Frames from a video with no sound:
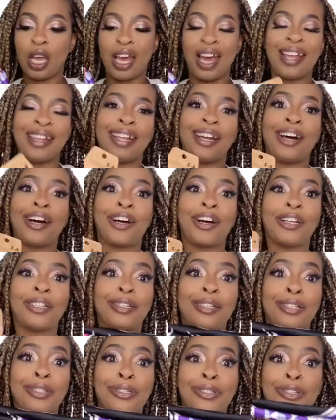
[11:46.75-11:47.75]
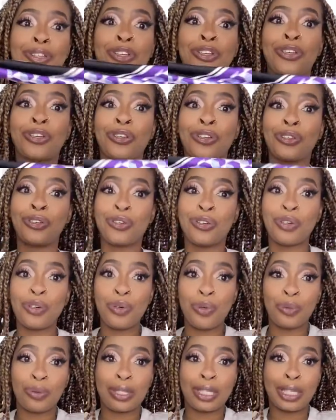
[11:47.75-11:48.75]
And then I got this
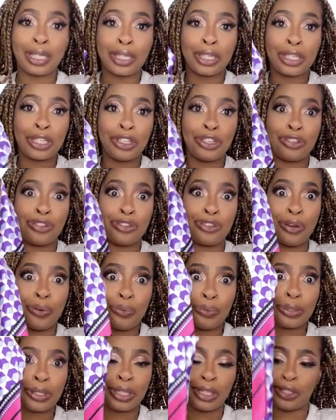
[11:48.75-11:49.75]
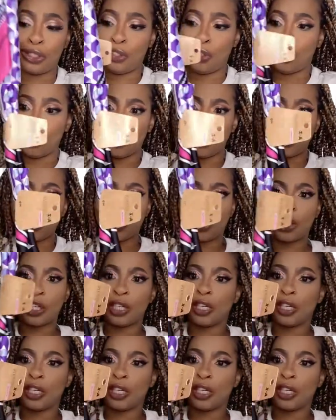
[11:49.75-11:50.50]
cute, cute duck.